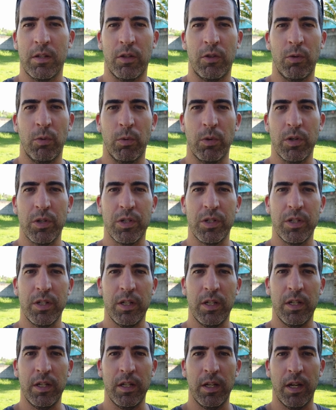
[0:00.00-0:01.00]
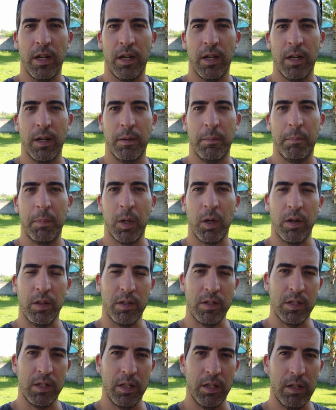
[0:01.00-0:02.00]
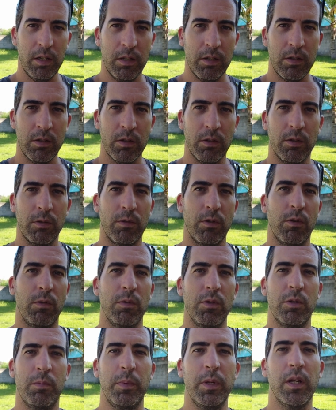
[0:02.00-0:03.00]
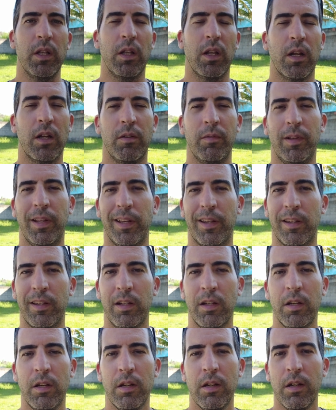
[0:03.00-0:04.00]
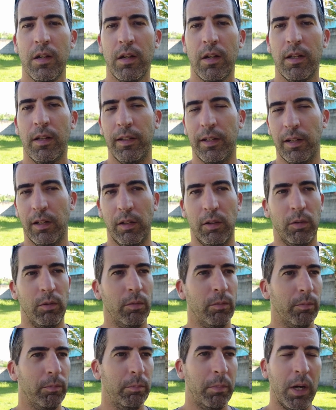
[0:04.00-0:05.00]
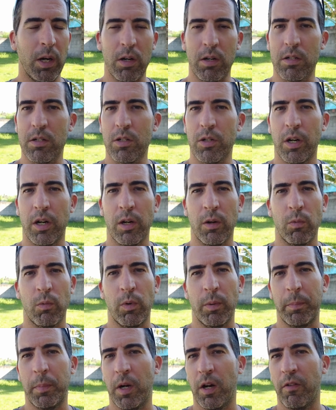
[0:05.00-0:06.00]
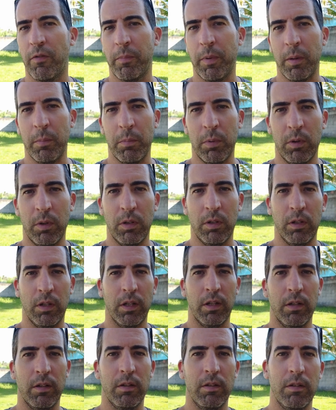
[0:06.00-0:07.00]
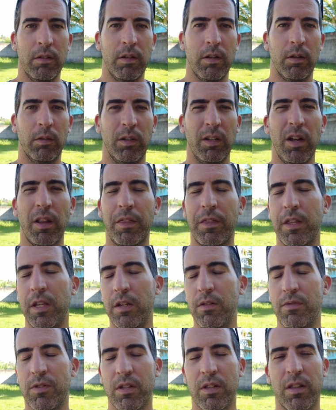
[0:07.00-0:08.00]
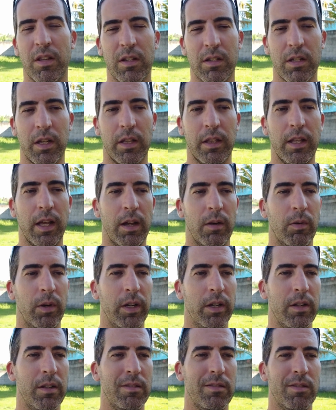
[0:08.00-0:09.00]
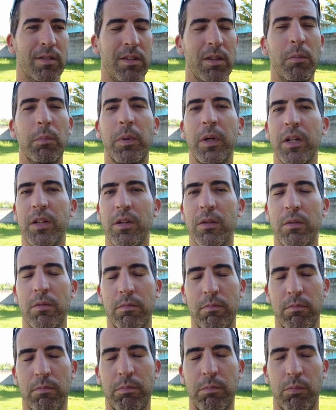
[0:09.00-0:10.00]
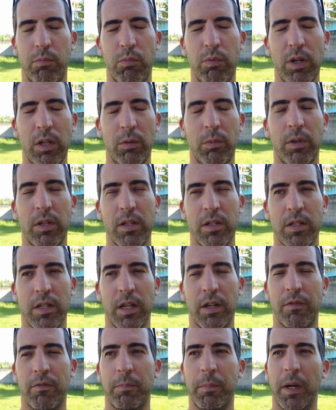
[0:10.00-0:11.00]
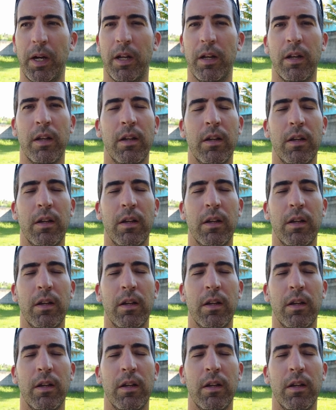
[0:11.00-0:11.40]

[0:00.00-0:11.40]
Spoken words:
it's a touristy part of the city, so there would always be a lot of like little punks trying to rip off people and, you know, little thieves and things like that, right? It's still really, really safe, but